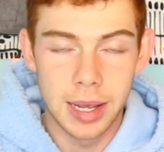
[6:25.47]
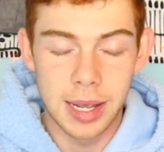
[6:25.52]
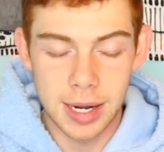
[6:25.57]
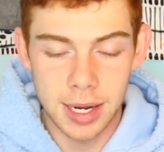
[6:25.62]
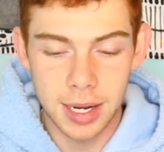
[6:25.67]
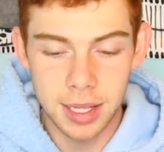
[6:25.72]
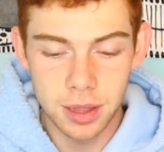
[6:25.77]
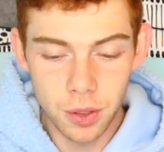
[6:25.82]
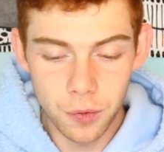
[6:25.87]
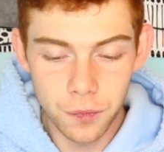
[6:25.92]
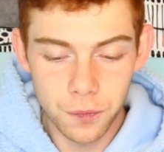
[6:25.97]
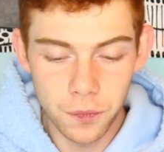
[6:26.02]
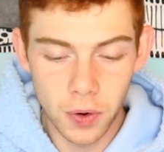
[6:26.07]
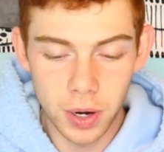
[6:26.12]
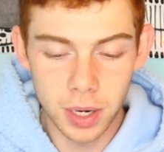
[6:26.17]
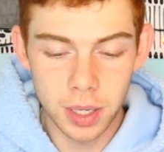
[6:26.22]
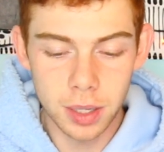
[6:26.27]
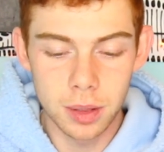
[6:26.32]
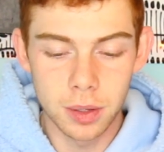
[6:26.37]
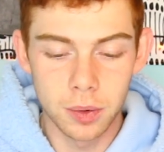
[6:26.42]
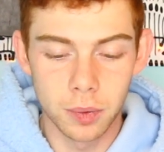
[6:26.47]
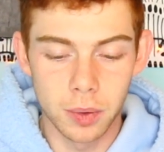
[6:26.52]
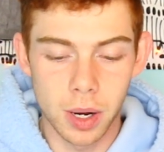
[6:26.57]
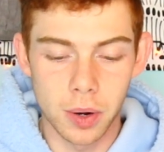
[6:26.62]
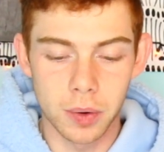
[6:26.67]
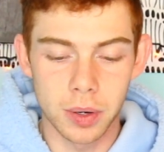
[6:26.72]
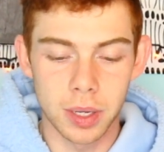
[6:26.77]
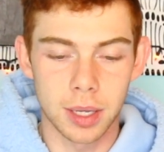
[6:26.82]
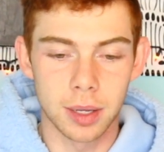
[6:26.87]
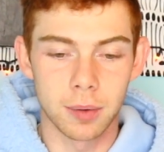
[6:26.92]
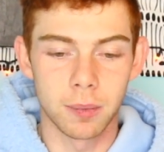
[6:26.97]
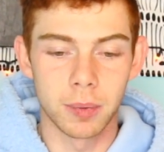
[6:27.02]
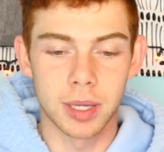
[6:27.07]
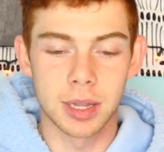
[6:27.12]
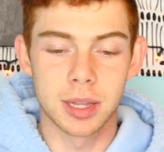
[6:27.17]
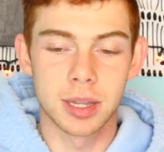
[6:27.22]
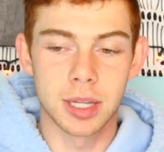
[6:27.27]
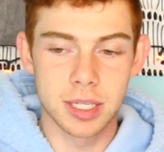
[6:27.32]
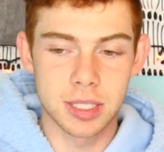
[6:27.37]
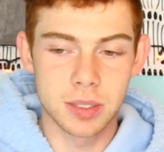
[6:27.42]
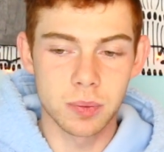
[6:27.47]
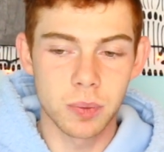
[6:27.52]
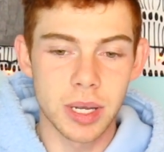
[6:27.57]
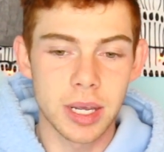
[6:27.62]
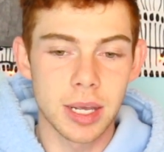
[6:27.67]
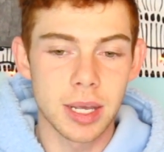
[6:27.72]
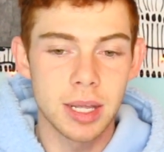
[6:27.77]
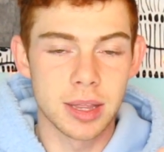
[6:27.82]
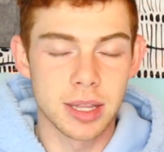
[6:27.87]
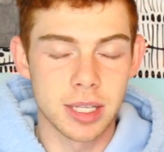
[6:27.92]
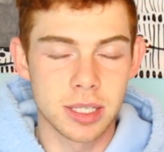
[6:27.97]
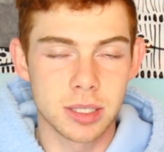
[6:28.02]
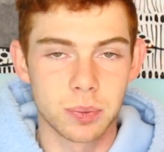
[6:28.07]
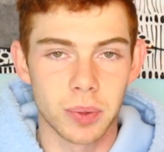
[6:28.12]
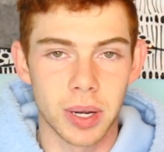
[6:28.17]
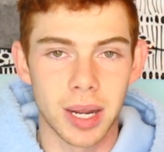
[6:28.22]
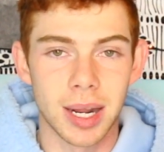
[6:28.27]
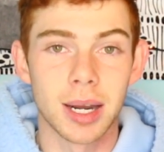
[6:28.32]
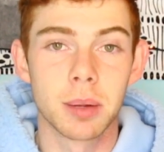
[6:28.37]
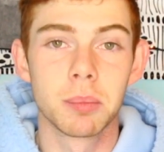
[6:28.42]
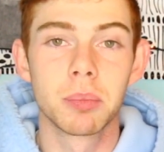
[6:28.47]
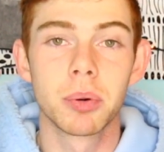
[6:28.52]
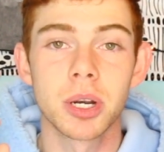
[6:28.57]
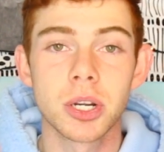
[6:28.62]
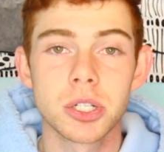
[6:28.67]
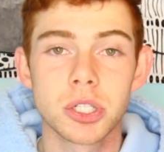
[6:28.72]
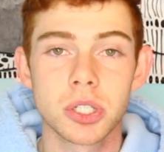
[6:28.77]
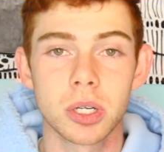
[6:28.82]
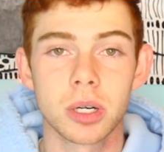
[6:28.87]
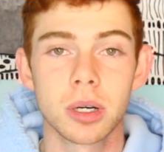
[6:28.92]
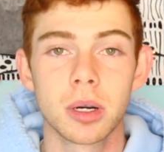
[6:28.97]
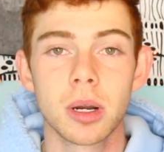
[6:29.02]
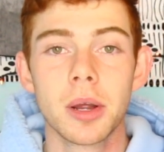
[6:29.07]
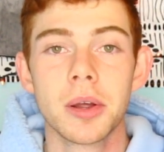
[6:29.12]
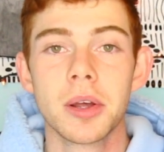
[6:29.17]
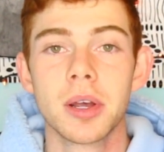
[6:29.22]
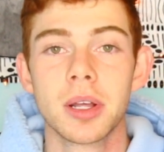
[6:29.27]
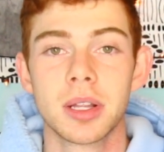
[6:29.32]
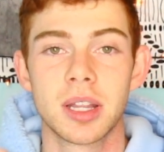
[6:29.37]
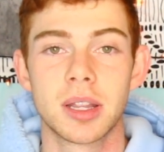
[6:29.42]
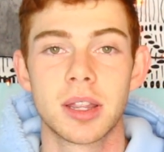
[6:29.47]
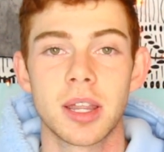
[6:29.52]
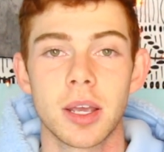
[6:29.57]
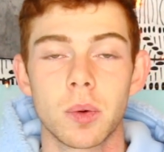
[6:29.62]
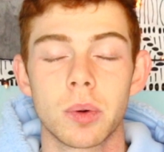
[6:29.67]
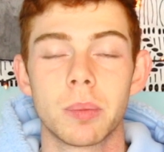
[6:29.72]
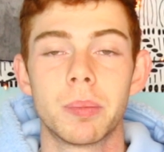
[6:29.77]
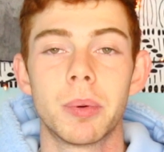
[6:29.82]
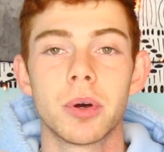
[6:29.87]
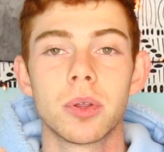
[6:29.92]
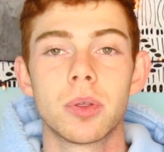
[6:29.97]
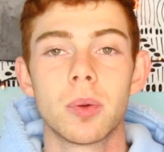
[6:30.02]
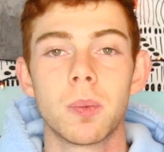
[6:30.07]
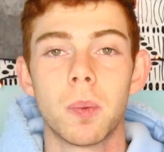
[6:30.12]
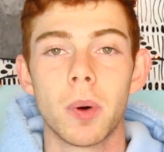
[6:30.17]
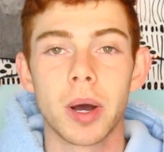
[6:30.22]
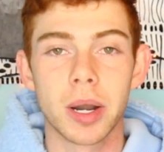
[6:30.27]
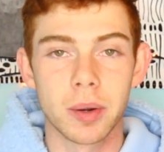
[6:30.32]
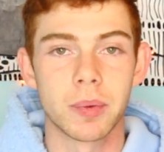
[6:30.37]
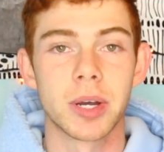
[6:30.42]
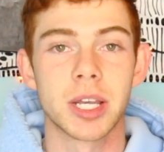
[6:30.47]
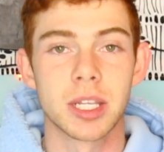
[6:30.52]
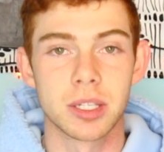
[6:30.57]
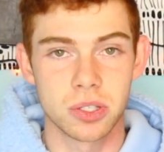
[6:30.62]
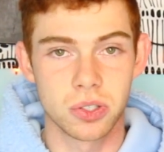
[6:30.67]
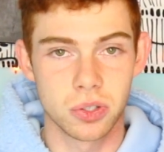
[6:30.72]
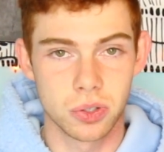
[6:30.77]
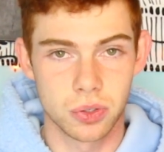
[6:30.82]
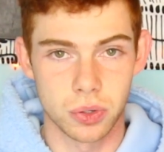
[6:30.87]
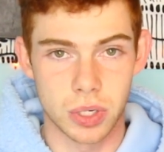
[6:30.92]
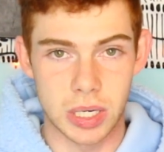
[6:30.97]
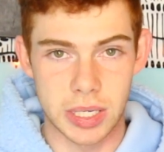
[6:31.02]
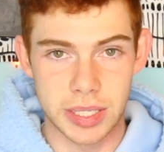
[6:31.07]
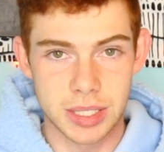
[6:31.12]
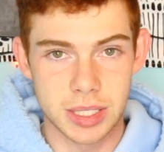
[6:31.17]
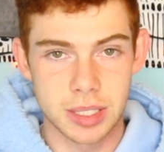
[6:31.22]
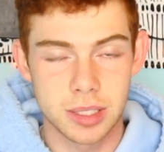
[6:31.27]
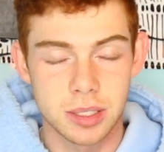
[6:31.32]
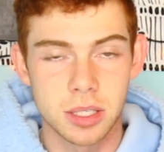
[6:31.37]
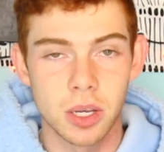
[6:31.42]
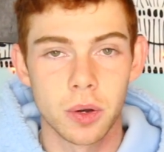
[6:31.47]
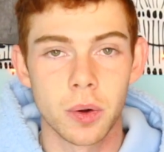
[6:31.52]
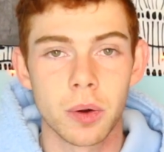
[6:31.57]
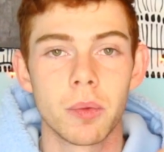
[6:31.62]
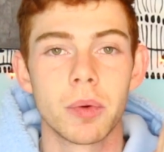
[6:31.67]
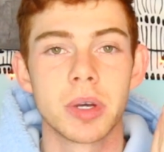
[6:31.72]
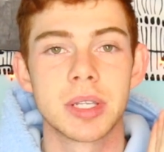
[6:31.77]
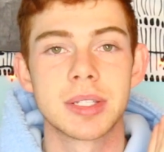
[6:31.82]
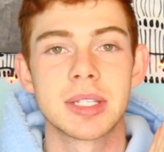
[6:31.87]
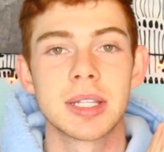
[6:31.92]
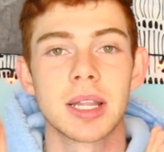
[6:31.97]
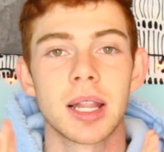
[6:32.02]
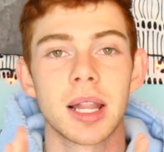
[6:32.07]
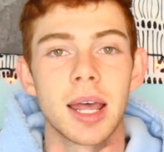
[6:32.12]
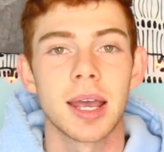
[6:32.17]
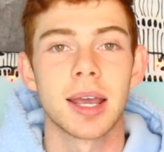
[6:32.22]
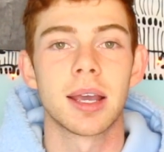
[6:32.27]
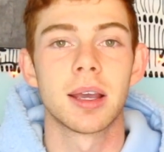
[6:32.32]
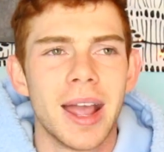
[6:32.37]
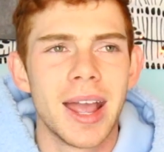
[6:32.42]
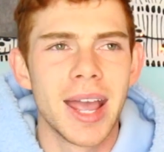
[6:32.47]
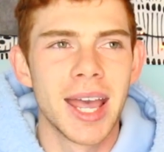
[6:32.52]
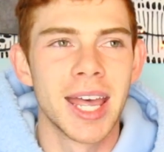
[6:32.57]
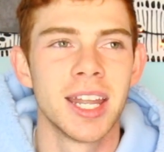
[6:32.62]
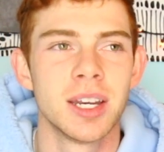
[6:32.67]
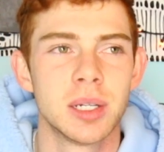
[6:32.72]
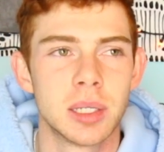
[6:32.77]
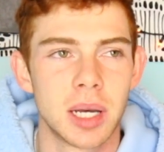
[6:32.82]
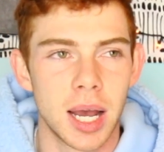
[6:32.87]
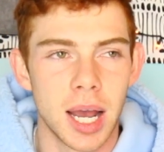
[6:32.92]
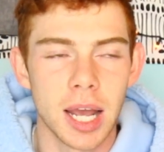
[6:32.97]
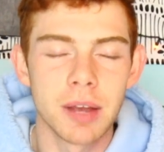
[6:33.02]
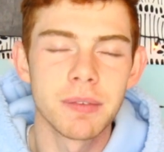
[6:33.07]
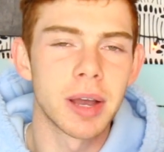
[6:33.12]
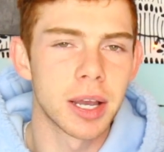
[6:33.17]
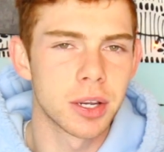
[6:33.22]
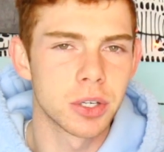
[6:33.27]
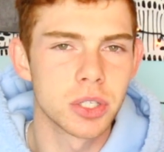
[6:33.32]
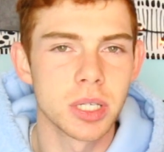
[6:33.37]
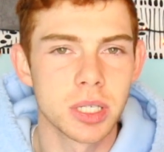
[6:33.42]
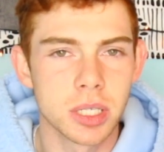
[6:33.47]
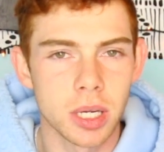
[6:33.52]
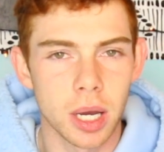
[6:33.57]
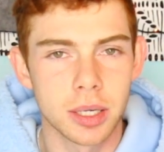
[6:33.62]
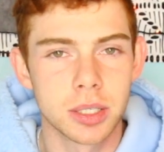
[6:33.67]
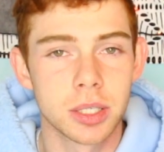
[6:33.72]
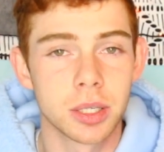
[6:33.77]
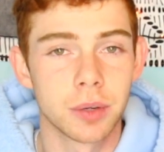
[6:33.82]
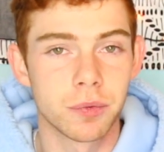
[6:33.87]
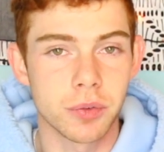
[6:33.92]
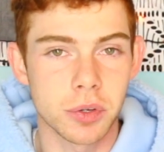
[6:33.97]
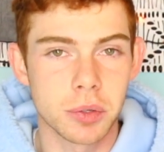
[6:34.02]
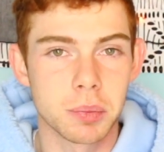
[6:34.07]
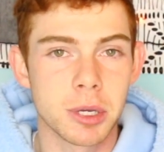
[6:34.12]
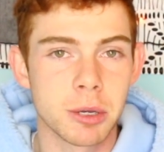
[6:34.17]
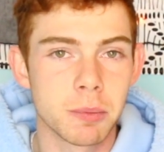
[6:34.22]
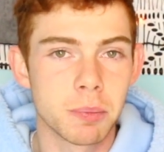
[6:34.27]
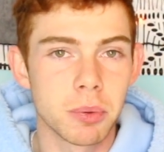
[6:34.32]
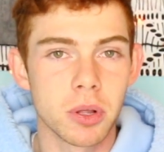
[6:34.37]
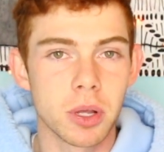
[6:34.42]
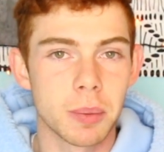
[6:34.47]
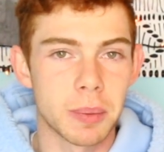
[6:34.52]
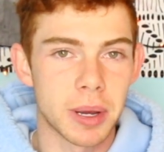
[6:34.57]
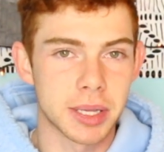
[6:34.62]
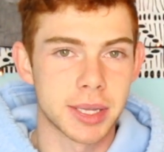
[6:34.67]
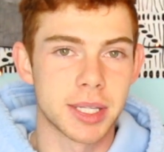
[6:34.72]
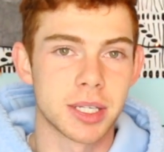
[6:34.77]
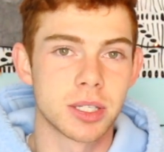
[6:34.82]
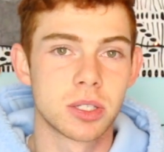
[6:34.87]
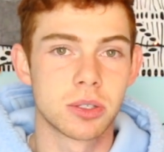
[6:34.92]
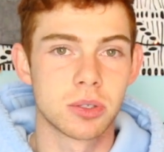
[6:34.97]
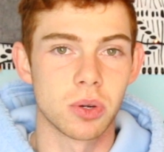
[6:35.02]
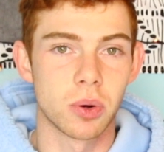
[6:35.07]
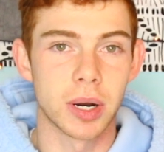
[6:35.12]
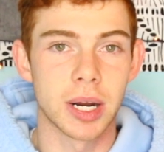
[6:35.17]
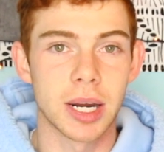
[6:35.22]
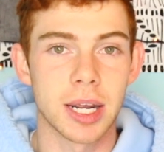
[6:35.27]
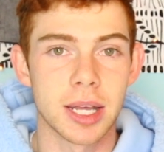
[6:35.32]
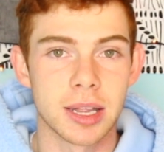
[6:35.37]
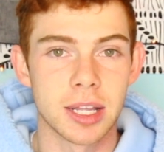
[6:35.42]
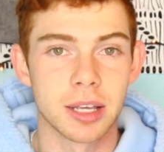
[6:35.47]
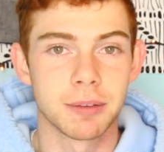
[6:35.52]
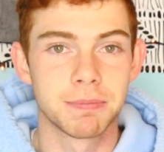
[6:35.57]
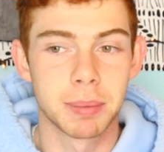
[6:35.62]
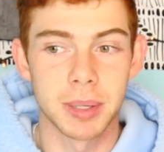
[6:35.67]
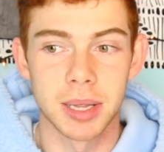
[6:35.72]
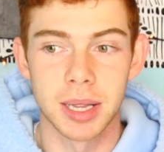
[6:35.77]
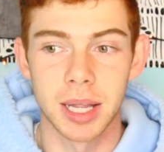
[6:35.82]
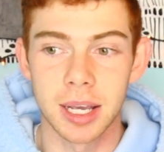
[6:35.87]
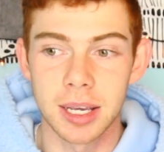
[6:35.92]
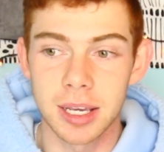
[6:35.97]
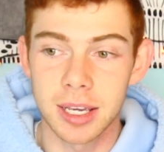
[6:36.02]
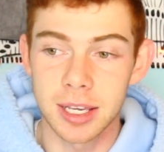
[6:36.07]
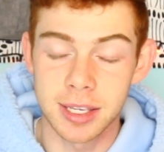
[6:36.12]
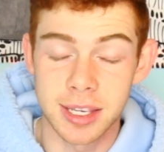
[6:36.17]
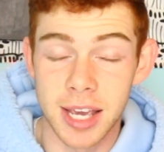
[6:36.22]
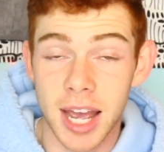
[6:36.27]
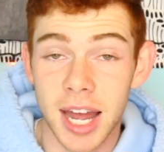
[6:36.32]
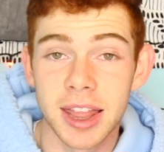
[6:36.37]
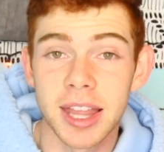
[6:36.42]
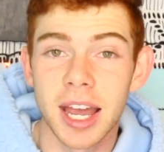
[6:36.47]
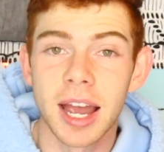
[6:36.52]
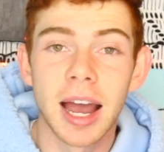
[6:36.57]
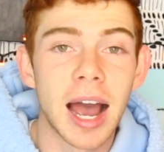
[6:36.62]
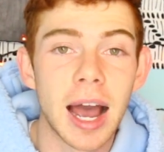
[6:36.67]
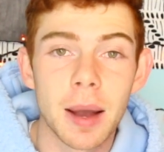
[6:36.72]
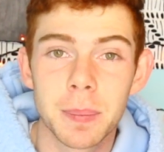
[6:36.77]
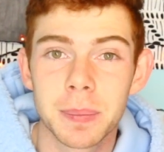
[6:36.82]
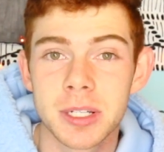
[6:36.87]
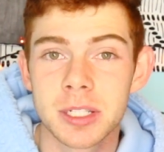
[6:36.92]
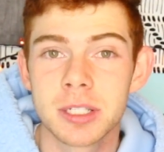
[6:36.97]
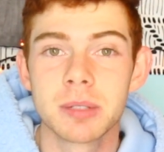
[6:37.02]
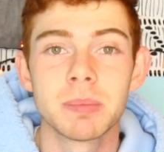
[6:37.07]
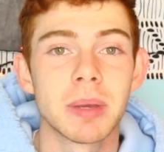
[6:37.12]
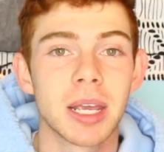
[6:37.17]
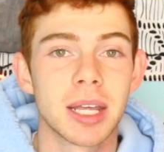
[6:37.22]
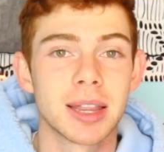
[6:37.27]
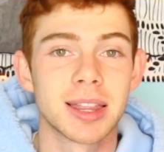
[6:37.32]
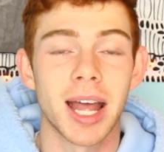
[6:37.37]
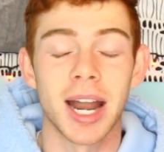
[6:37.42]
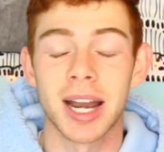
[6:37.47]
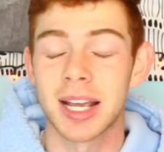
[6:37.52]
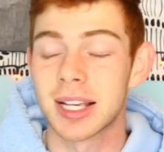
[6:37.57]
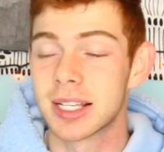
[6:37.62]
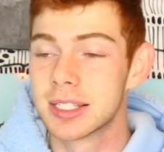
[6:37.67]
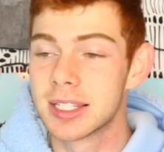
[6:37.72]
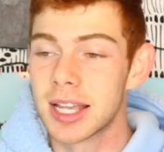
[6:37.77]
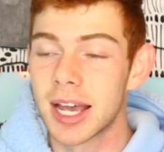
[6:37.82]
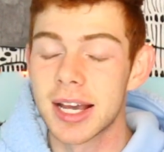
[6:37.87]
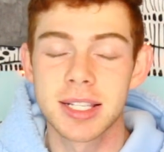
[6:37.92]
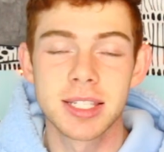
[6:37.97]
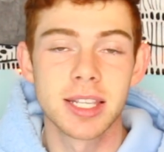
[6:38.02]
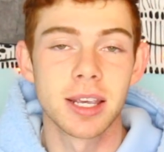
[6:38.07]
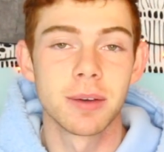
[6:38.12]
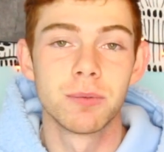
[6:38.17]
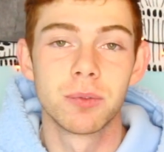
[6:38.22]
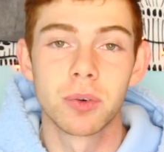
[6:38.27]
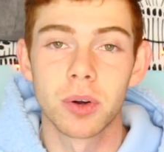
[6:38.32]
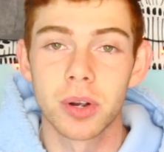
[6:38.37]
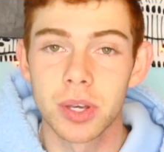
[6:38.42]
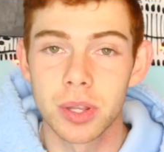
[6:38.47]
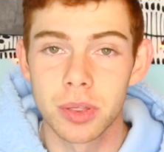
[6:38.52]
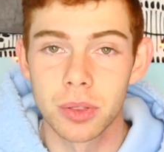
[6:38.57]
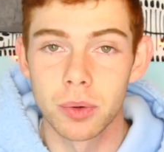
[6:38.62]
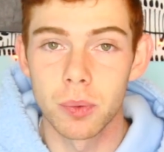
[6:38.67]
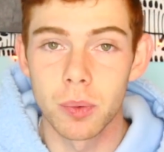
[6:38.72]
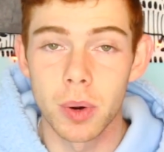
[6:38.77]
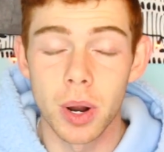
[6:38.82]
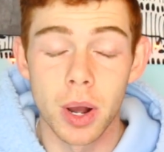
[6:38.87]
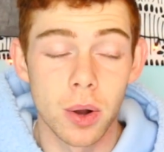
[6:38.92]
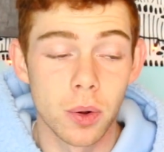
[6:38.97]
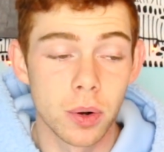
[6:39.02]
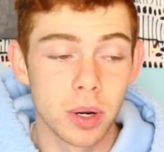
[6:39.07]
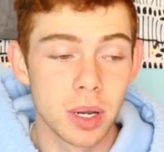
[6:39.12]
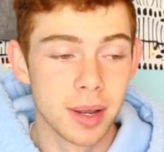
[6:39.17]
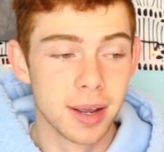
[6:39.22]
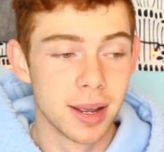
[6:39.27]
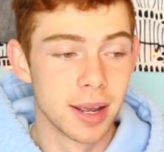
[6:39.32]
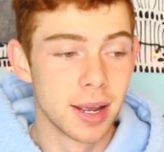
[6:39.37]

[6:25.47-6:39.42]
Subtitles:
And in the fork in the road, it went this way, and I'm pretty sure that they were both one-way streets. So it wasn't like... And I've actually talked to a few people about this story, and they've been like, yeah, that happened to me at that exact same fork in the road.